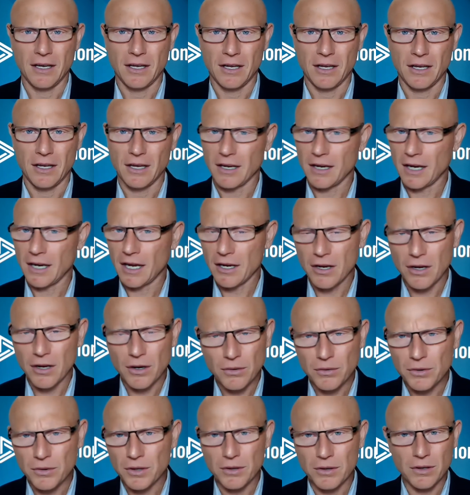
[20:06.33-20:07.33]
And I
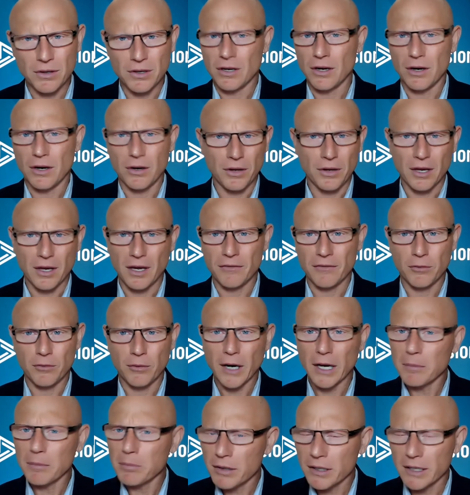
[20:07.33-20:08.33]
know, you have
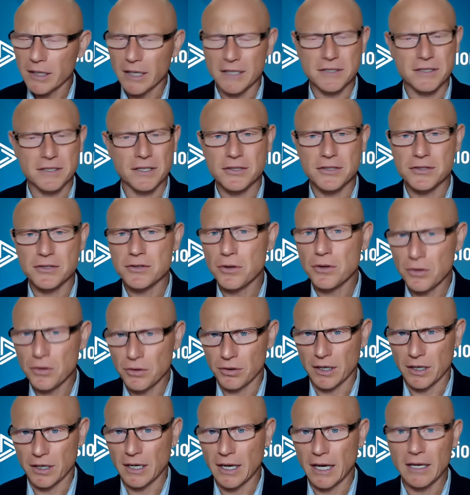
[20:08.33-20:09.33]
White Plains, it's New
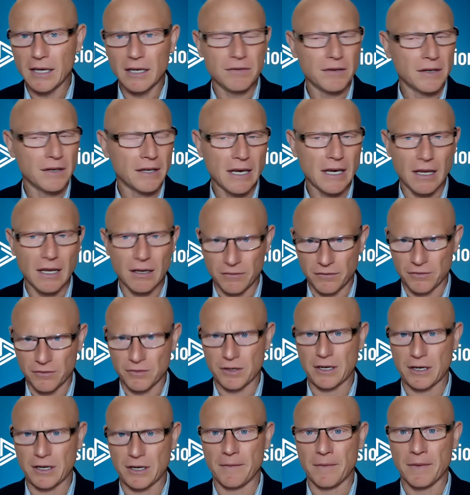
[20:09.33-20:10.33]
York. I live in
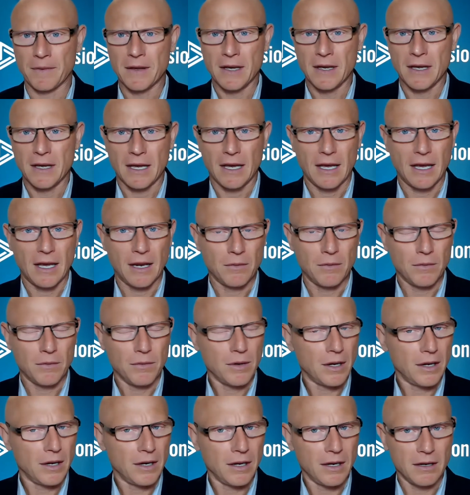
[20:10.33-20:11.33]
California. And
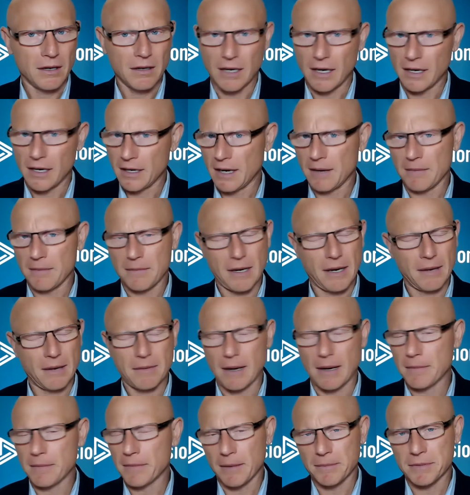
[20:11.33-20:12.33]

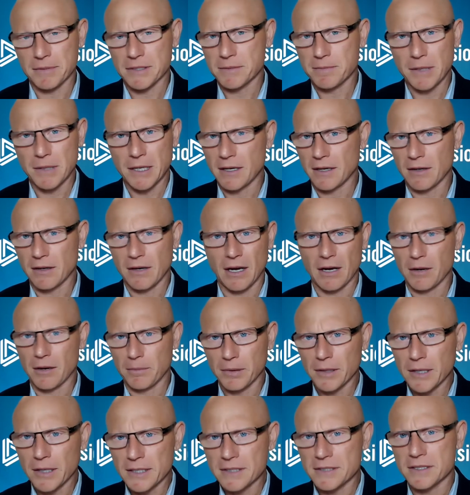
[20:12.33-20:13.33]
I'm not speaking out of
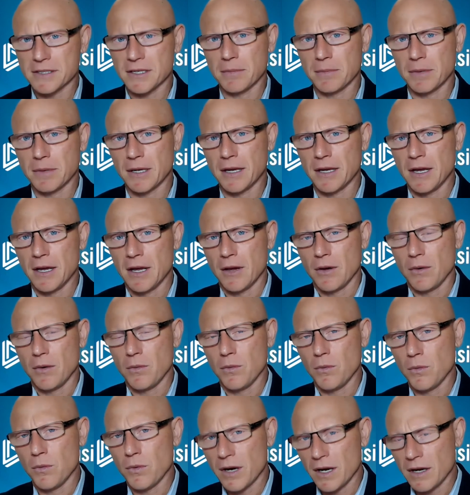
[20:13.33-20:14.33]
place here, but
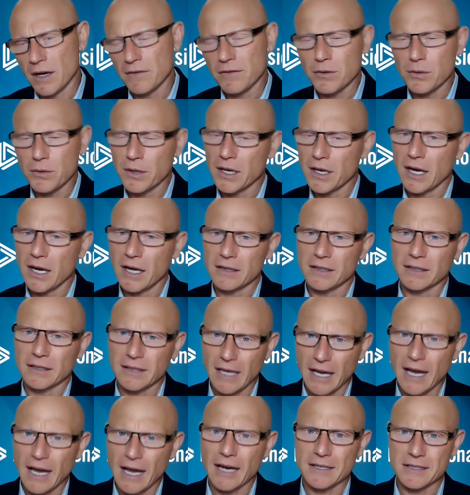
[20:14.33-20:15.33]
whenever we had the
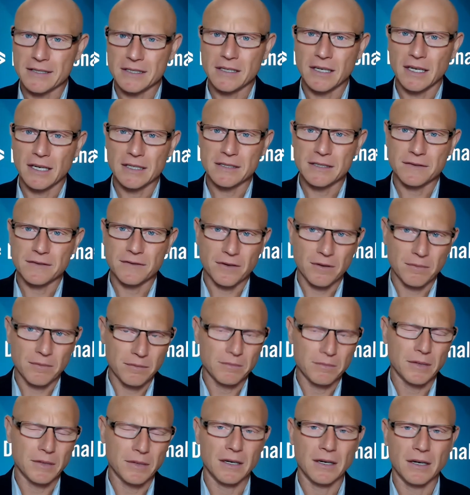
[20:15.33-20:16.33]
tax cuts
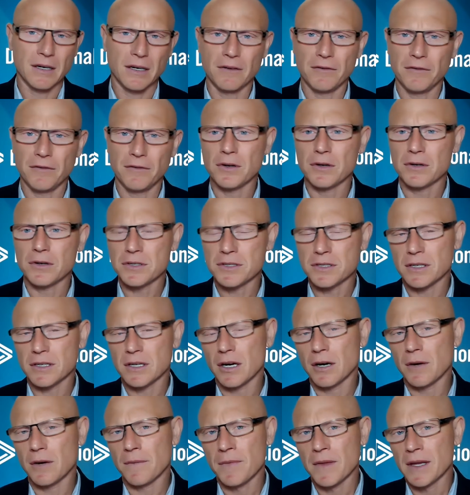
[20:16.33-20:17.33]
from a few years
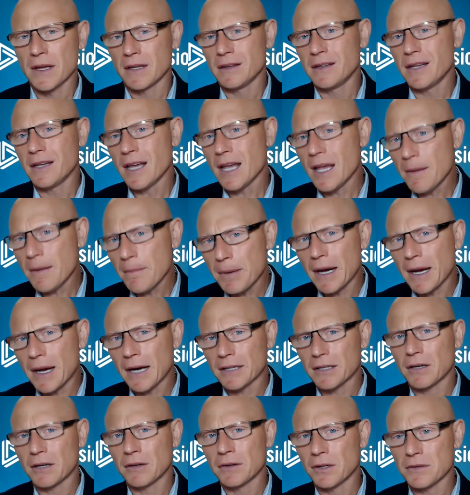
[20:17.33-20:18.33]
ago, the
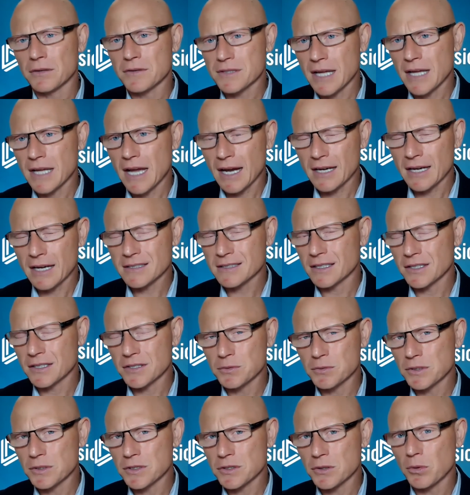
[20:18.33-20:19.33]
impact on those tax cuts
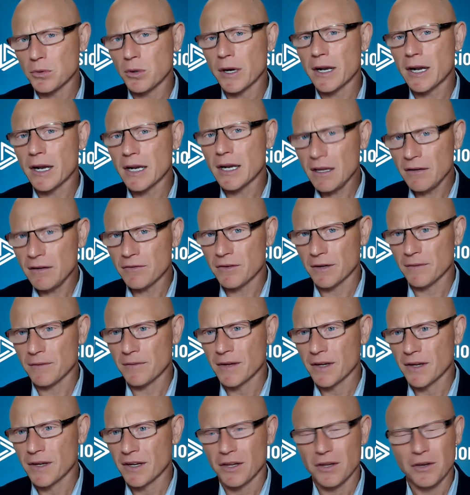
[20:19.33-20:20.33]
was quite uneven.
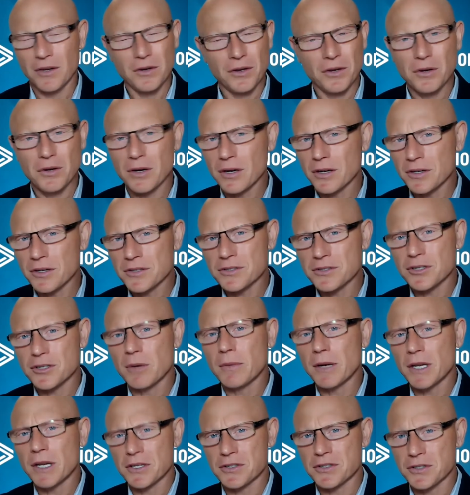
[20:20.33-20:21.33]
You heard so
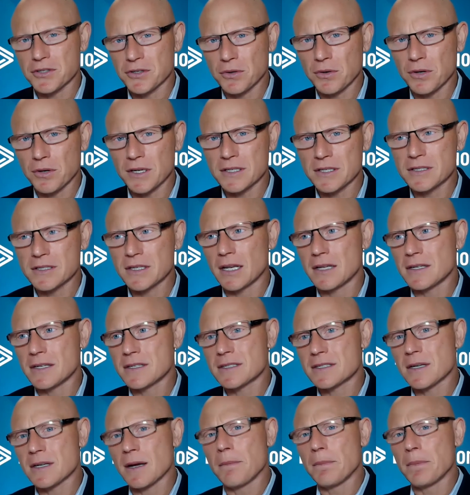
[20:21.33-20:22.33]
many stories that in
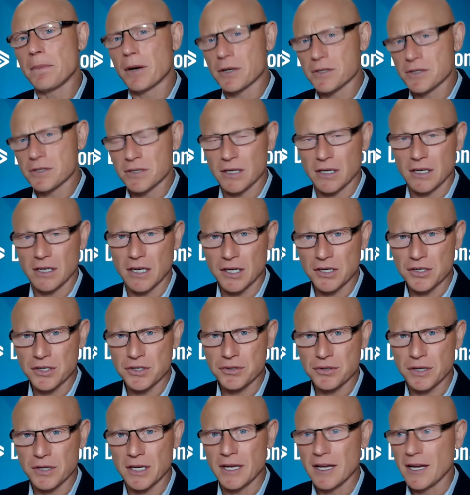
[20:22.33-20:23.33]
some parts of the
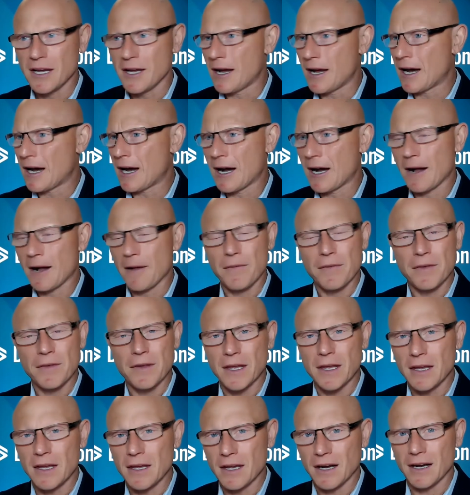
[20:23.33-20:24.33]
country,
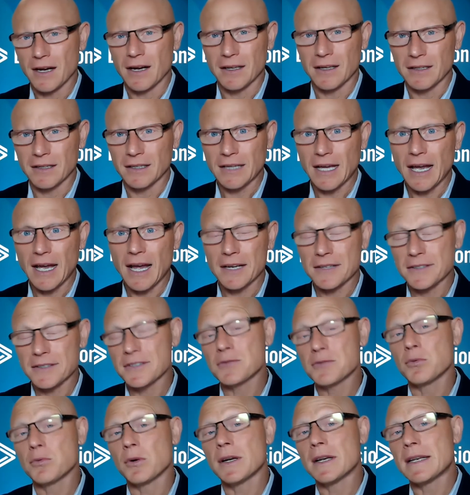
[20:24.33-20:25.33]
the
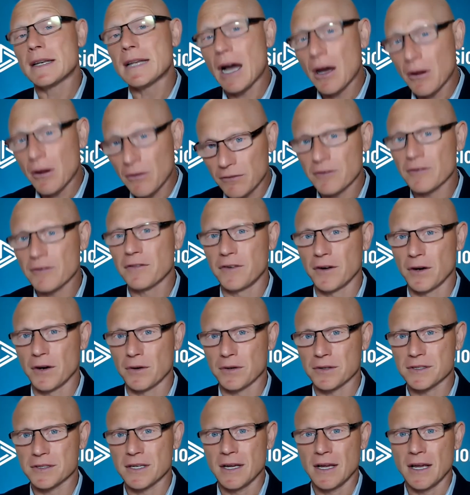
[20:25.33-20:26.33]
taxes went down for
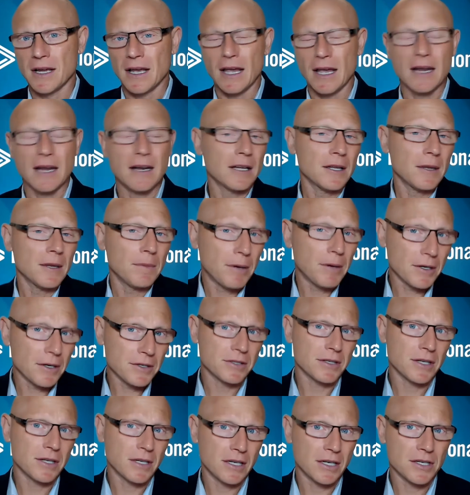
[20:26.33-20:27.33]
folks. In other parts
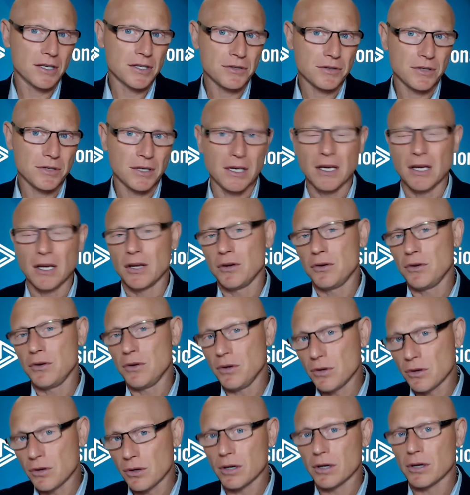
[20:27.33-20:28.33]
of the country, New
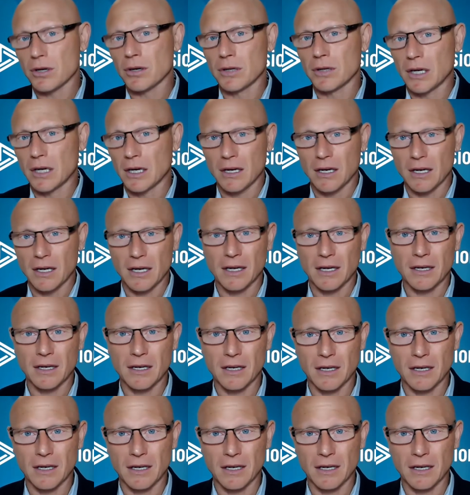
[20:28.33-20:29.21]
York and